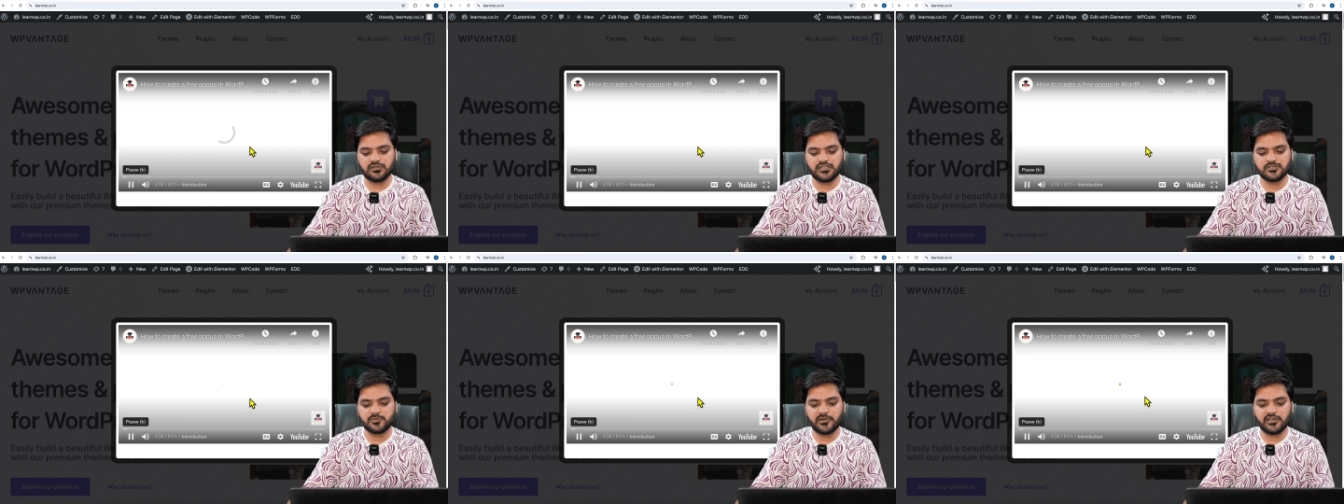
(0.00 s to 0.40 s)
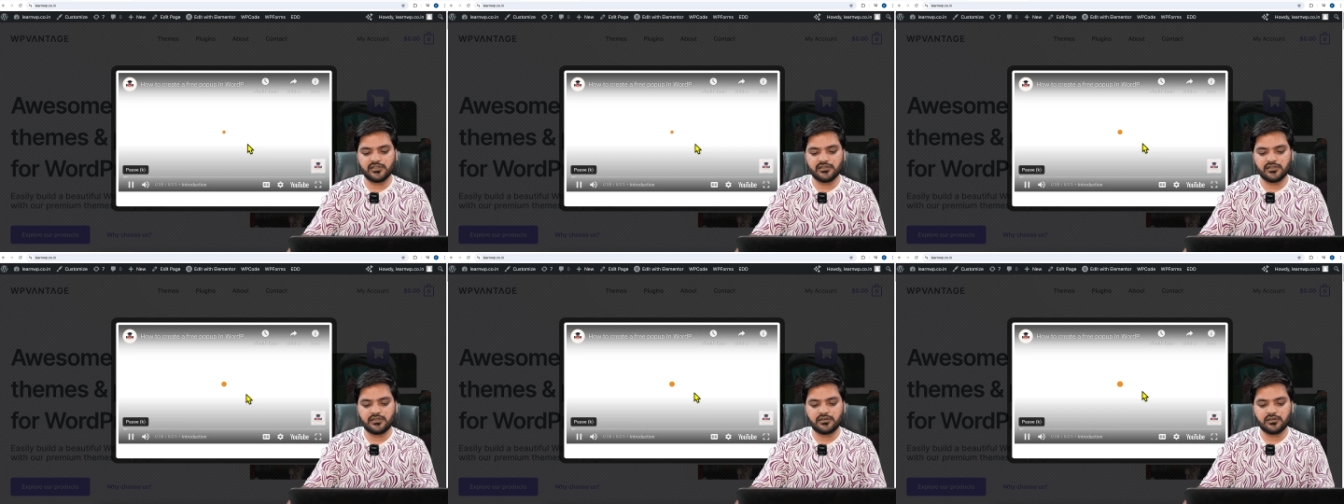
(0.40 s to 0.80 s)
on this
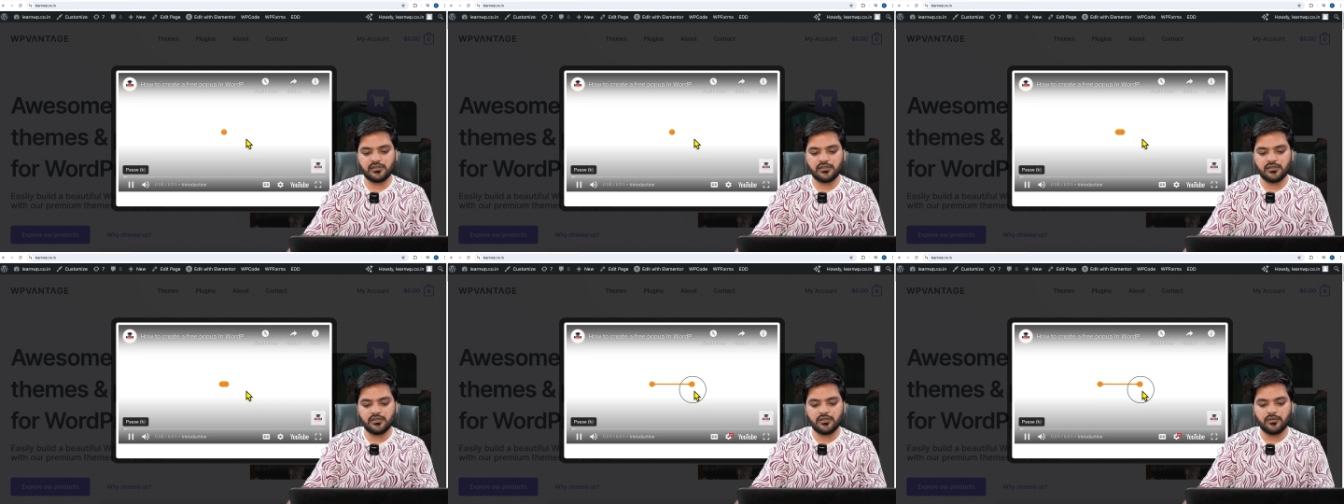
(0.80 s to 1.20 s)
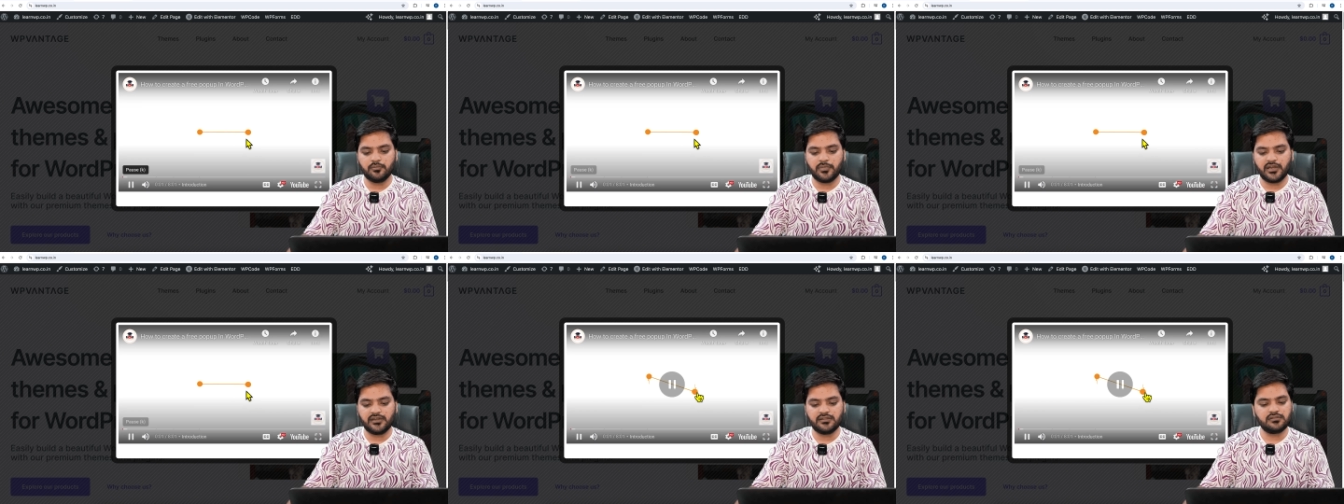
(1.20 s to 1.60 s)
particular
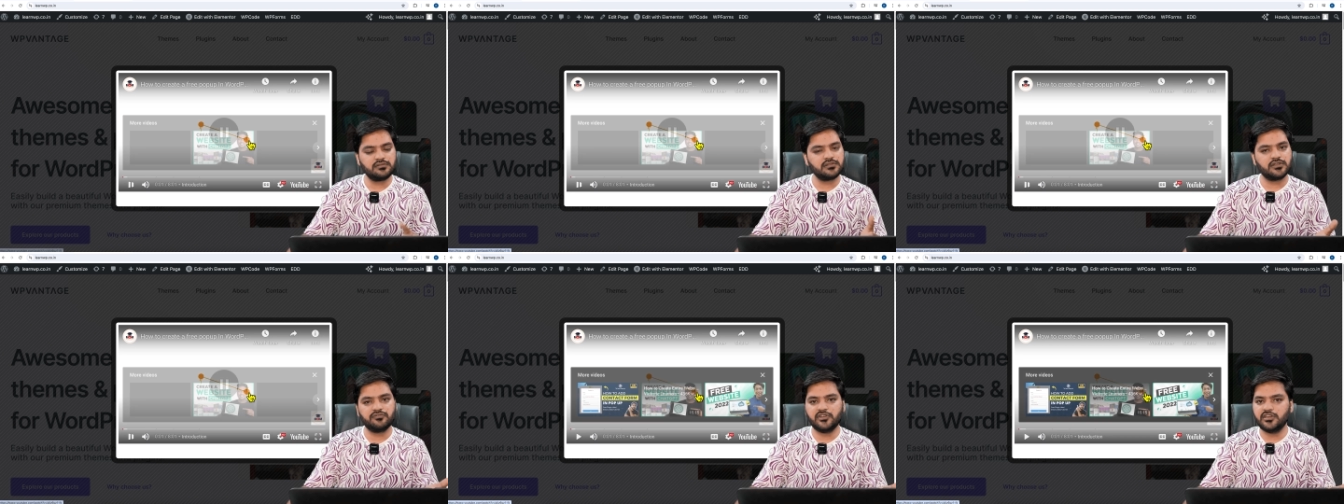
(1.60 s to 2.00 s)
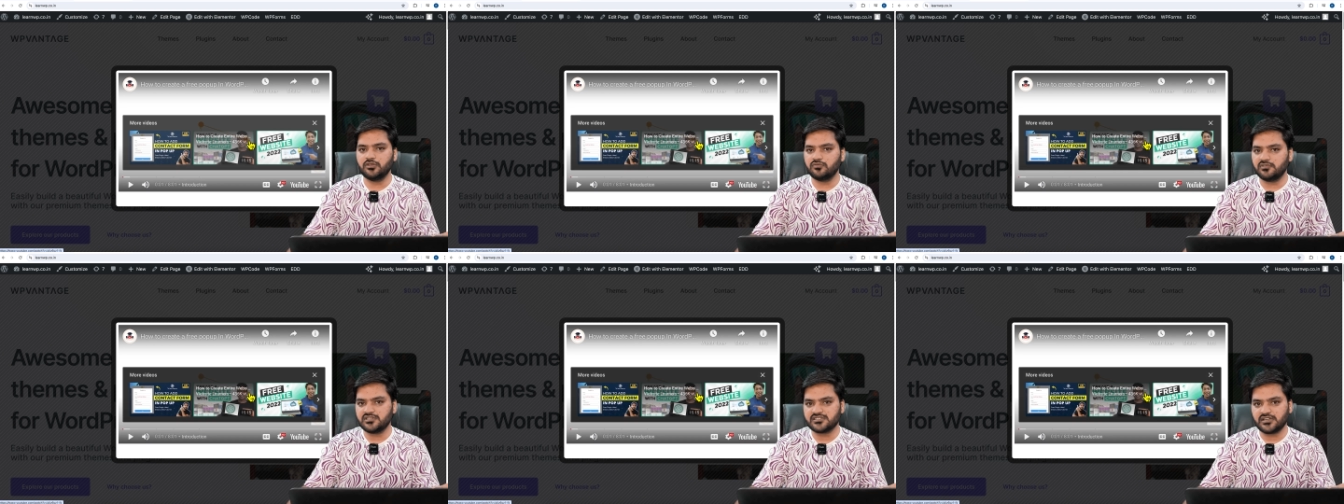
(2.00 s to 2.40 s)
button, the
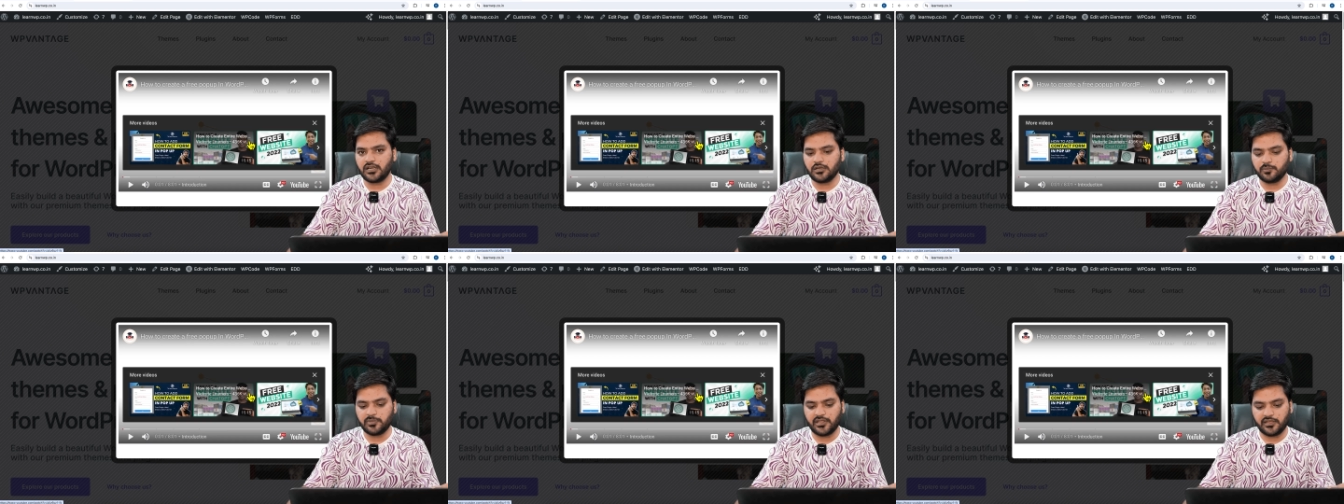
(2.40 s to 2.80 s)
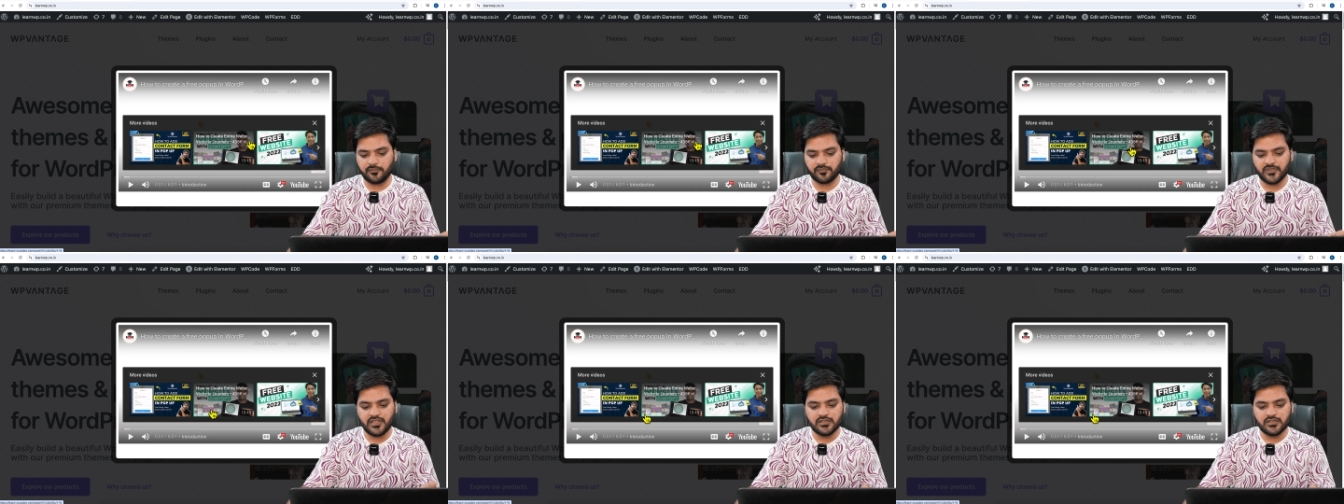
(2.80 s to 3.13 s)
video will start playing.